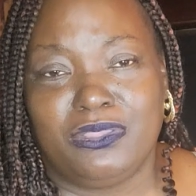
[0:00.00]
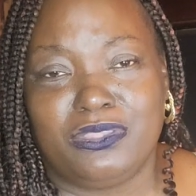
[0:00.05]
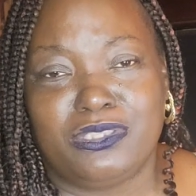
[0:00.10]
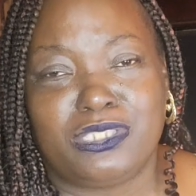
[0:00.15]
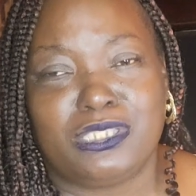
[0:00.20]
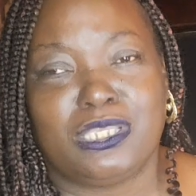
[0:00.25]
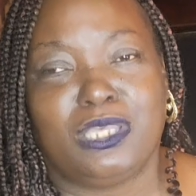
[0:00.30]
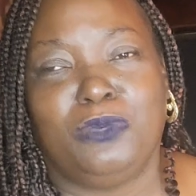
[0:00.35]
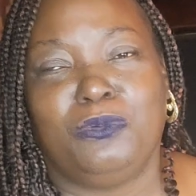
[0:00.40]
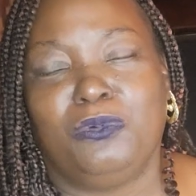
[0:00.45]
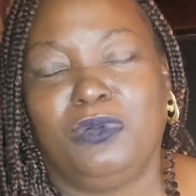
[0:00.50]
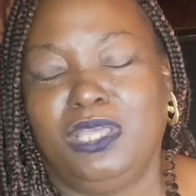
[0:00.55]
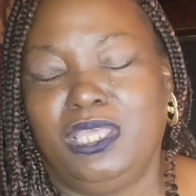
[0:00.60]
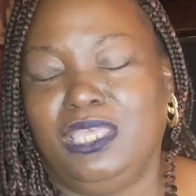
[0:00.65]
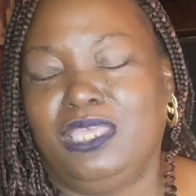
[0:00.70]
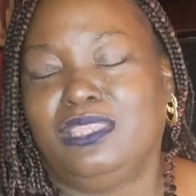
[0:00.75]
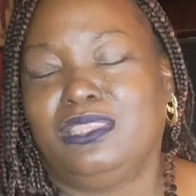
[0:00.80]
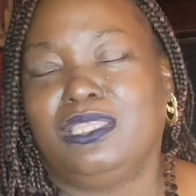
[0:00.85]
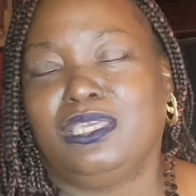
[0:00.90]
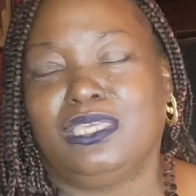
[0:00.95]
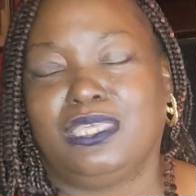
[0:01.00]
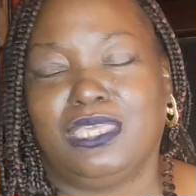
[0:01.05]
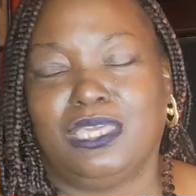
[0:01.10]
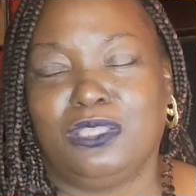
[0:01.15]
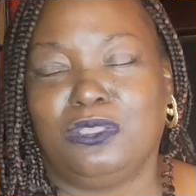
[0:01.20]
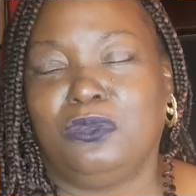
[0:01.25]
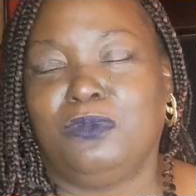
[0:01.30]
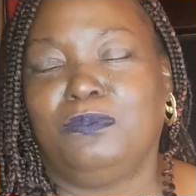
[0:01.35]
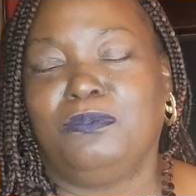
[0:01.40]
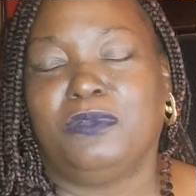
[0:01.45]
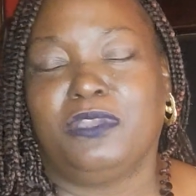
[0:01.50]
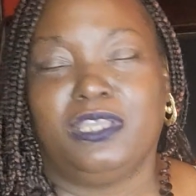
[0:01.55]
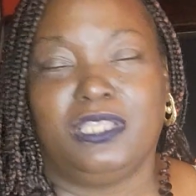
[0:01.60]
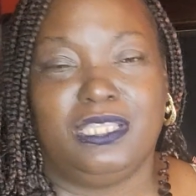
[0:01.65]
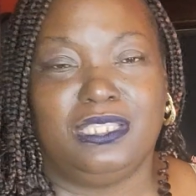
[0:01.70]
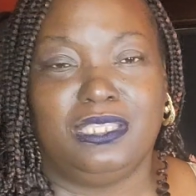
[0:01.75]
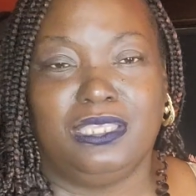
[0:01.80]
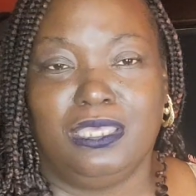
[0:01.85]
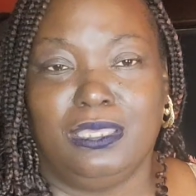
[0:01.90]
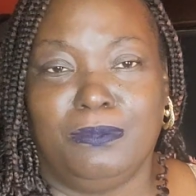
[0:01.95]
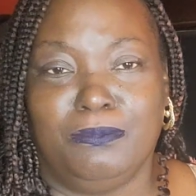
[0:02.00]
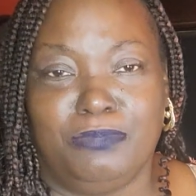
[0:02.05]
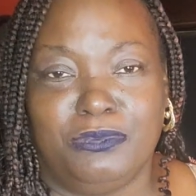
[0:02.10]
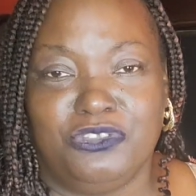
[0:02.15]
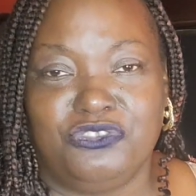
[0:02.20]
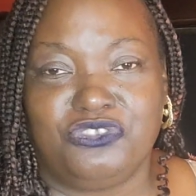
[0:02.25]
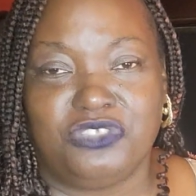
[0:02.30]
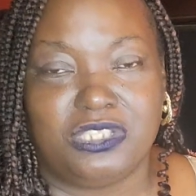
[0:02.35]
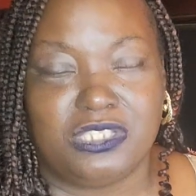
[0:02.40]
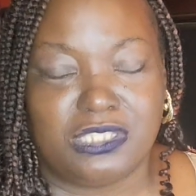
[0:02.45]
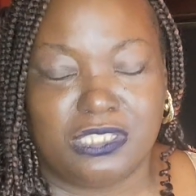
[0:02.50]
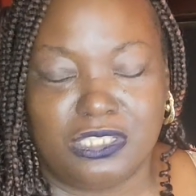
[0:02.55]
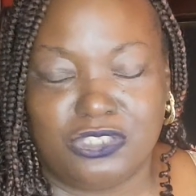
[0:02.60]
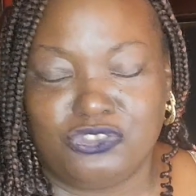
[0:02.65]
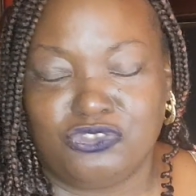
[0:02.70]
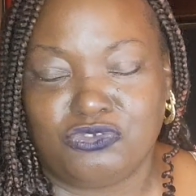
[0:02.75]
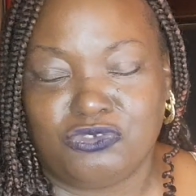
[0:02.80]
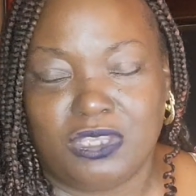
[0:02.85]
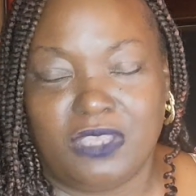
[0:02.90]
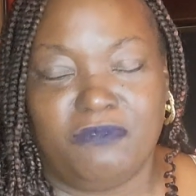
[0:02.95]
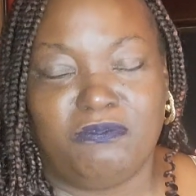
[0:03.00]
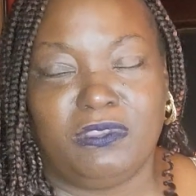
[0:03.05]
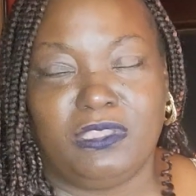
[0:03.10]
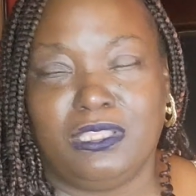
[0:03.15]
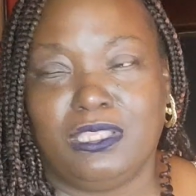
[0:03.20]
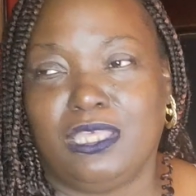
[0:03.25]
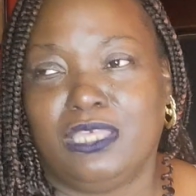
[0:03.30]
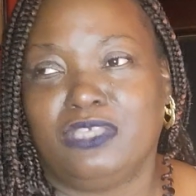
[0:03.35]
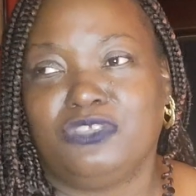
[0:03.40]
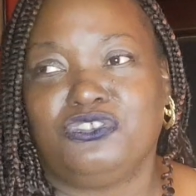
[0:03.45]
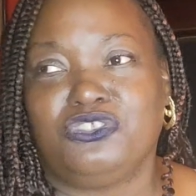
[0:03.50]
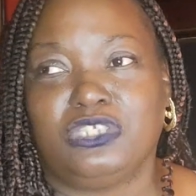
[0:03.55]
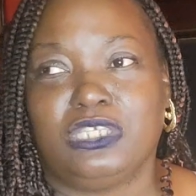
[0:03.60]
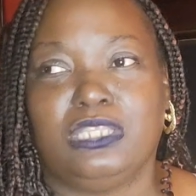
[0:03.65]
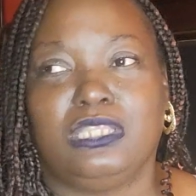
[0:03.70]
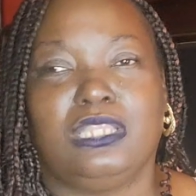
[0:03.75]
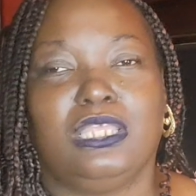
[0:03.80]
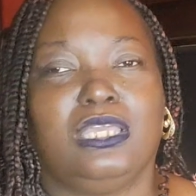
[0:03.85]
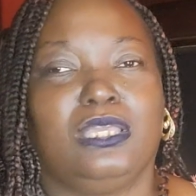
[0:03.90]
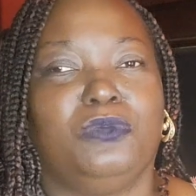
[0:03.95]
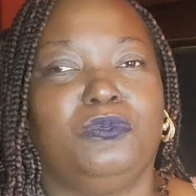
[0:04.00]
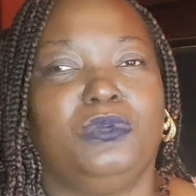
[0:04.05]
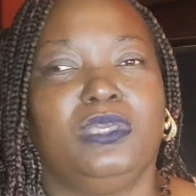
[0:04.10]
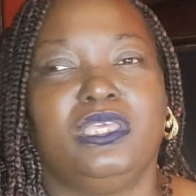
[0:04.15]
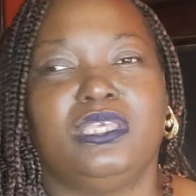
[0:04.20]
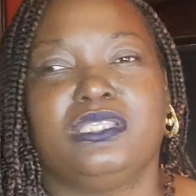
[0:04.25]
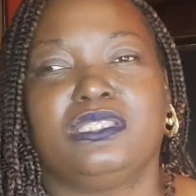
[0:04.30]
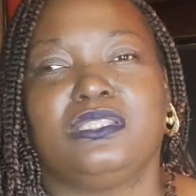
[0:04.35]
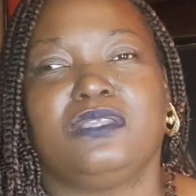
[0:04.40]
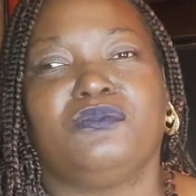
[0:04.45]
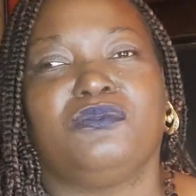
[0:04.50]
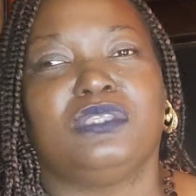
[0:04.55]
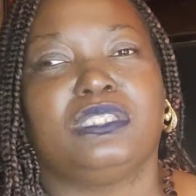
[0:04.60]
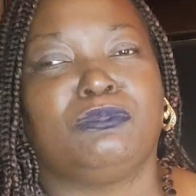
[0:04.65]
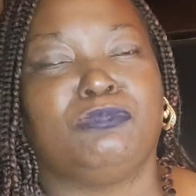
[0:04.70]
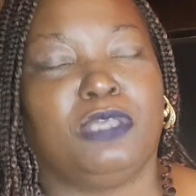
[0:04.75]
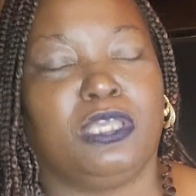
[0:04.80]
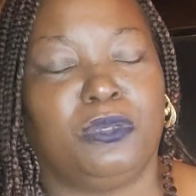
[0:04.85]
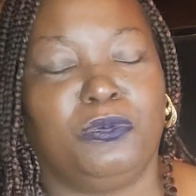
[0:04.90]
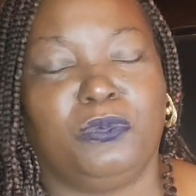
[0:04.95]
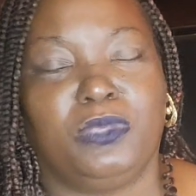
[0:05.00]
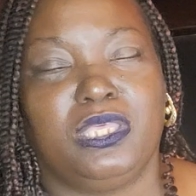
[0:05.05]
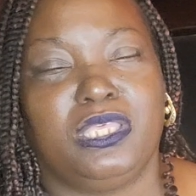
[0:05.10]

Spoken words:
mother said, what in the ghetto Brady damn bunch is this trifling ass shit? Like, where's the respect?